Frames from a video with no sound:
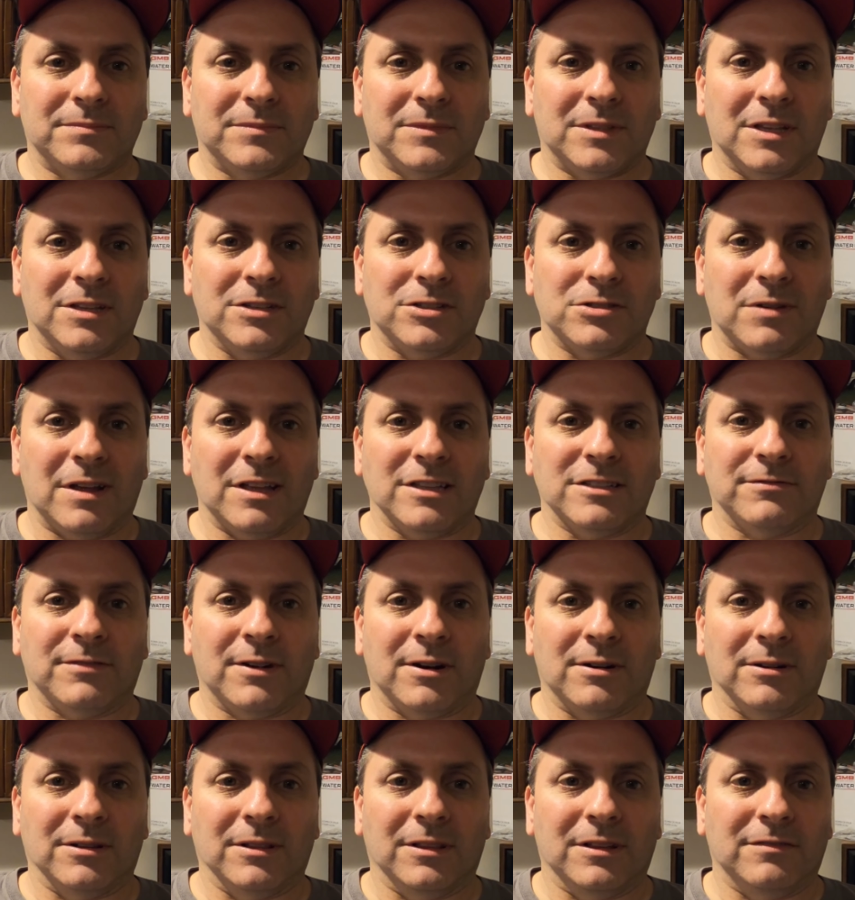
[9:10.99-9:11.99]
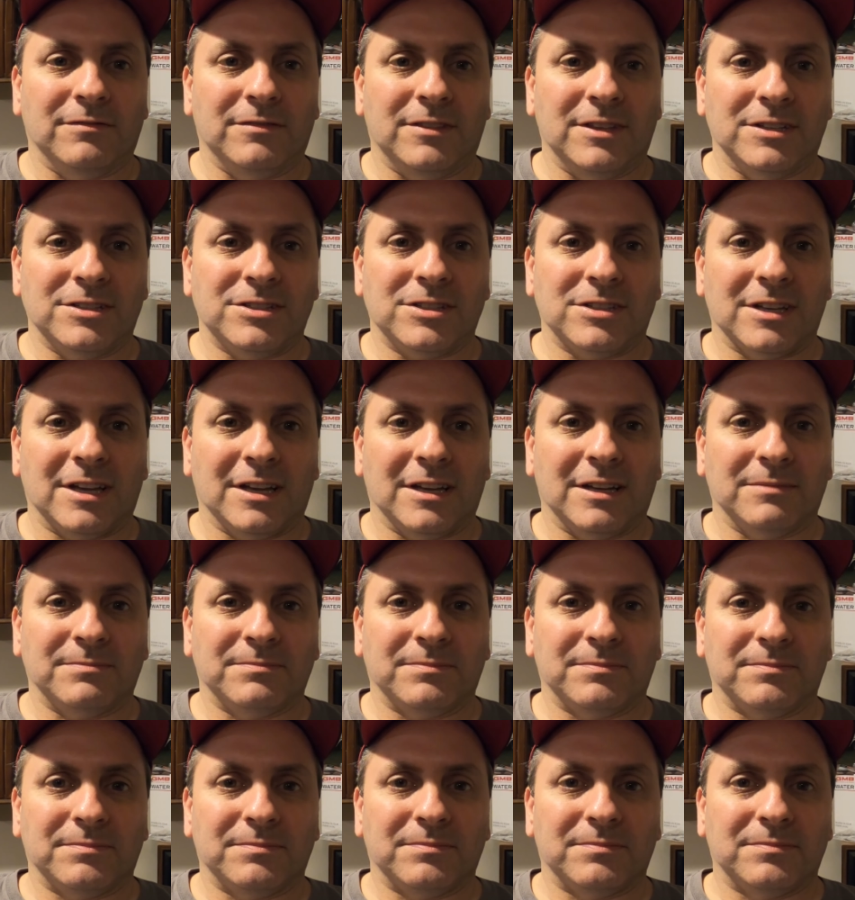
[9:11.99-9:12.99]
the transferal of this
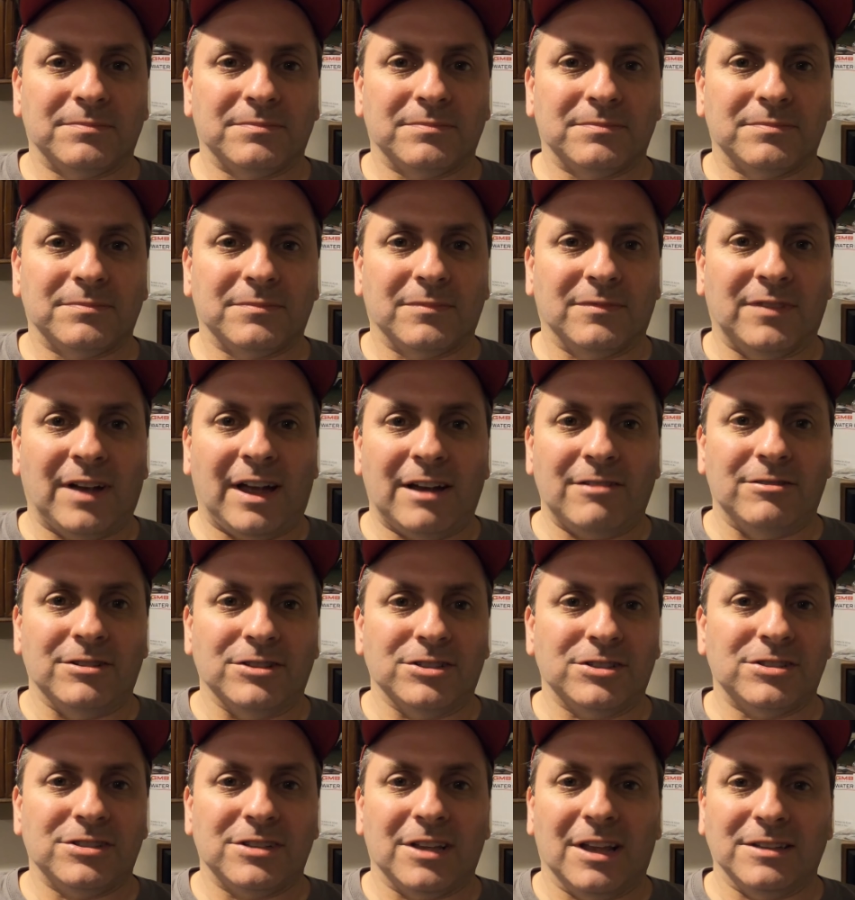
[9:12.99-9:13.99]
virus.